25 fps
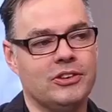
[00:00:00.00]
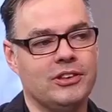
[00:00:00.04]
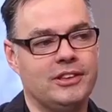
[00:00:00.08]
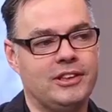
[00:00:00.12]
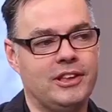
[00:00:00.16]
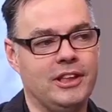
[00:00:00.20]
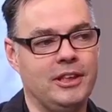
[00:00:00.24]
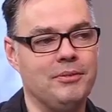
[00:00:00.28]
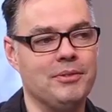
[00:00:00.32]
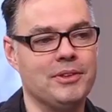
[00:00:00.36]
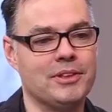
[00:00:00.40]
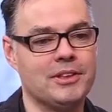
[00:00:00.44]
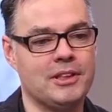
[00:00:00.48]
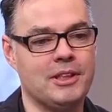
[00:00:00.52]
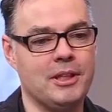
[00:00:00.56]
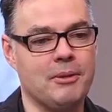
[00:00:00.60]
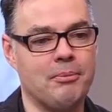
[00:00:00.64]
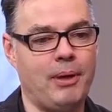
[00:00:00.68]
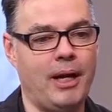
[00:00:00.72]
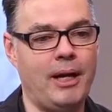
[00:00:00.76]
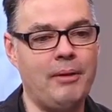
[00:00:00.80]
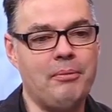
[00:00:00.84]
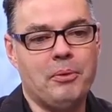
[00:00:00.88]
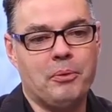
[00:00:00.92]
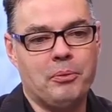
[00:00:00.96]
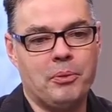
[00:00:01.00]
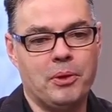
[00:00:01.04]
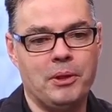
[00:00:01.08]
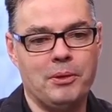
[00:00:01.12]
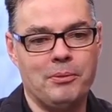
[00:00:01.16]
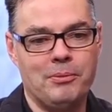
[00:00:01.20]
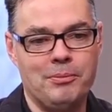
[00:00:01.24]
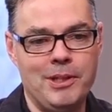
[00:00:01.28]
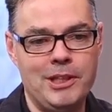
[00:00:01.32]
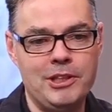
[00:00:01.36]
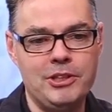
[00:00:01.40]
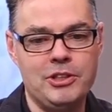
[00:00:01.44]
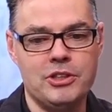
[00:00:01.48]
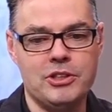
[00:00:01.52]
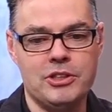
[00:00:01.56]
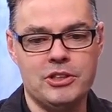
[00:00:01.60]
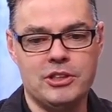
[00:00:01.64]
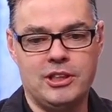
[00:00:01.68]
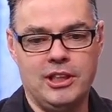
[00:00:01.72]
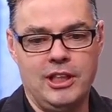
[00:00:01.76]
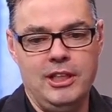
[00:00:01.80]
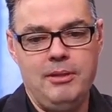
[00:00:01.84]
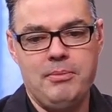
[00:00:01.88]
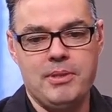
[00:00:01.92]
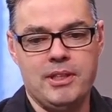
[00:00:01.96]
demons in the Bible. When it
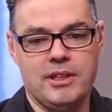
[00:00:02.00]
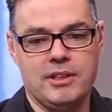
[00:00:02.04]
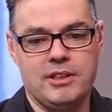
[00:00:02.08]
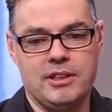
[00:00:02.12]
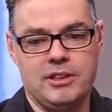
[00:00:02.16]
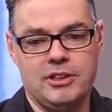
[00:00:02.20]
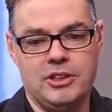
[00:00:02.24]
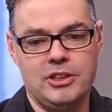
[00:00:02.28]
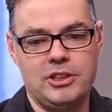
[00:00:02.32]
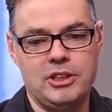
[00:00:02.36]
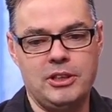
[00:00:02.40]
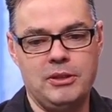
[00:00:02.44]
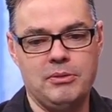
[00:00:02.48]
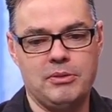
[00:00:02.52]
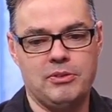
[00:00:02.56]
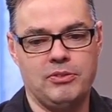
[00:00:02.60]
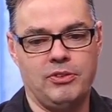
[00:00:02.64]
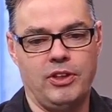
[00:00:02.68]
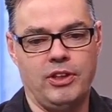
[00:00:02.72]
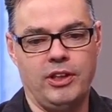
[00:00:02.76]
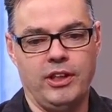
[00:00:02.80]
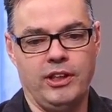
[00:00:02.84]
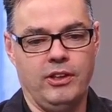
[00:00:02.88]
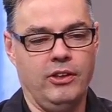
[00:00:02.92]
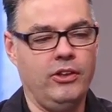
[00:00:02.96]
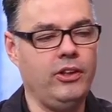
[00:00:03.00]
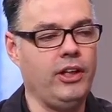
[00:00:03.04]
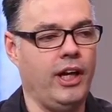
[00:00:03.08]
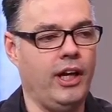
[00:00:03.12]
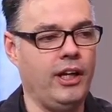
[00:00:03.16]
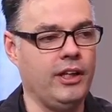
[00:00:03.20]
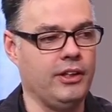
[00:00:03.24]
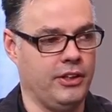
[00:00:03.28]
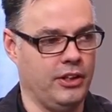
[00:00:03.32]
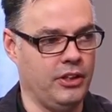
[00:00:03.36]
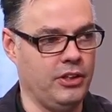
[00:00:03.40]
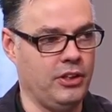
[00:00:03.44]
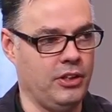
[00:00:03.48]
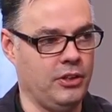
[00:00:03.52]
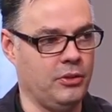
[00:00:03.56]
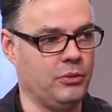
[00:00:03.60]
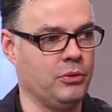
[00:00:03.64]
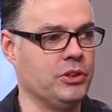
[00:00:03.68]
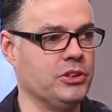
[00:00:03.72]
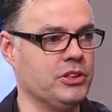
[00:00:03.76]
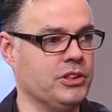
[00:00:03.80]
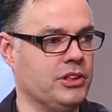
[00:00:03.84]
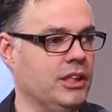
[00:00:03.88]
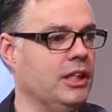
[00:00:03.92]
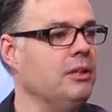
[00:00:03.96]
mentions demons, it just seems very, that there
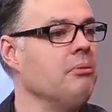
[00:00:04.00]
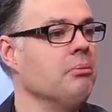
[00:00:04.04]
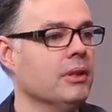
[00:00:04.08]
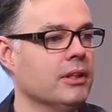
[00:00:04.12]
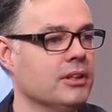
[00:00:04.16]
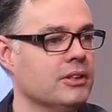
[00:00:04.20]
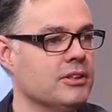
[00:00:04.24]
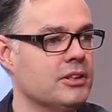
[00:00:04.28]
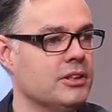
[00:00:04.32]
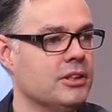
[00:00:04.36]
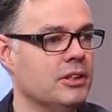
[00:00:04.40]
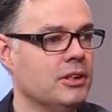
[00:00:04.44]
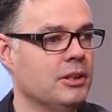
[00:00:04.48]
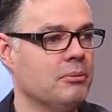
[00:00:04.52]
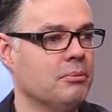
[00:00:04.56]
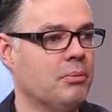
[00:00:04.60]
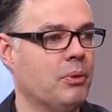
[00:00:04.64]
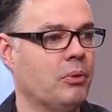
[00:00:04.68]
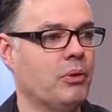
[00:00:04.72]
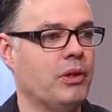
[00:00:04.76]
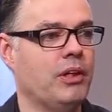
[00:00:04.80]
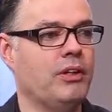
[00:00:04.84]
was demons. But